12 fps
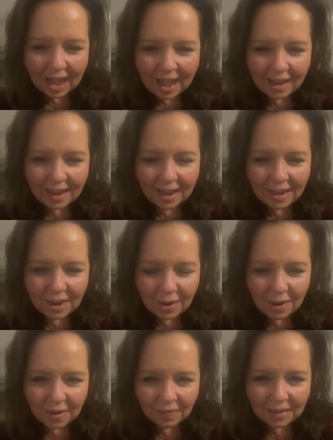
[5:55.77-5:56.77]
And I
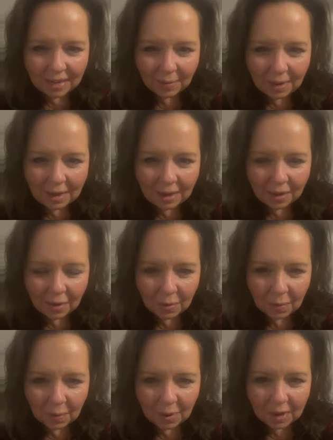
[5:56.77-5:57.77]
know you have to get ready to
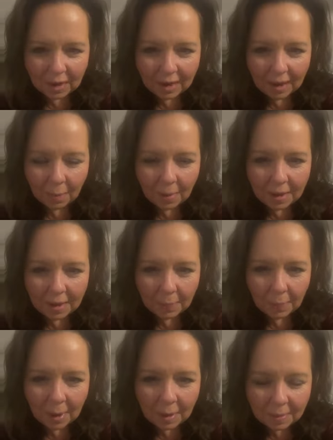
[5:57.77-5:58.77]
go to work. I
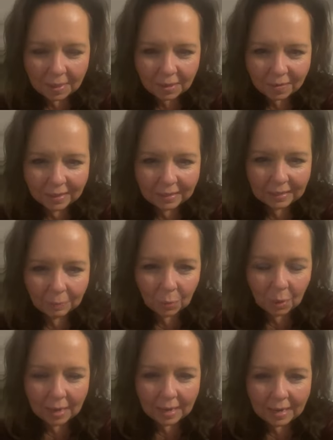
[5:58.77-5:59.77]
wanted to pray with you
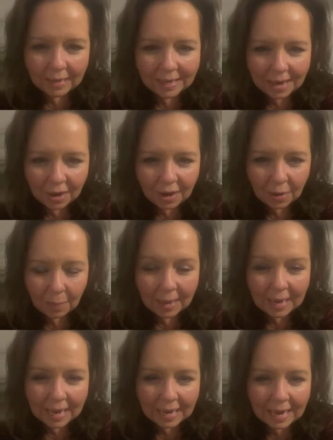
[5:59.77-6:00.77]
this morning and tell
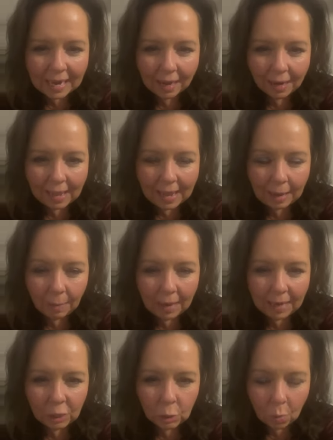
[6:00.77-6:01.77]
you, begin to
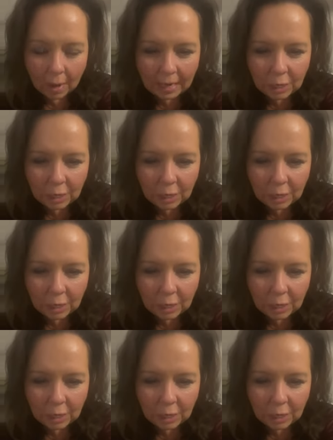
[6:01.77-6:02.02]
claim in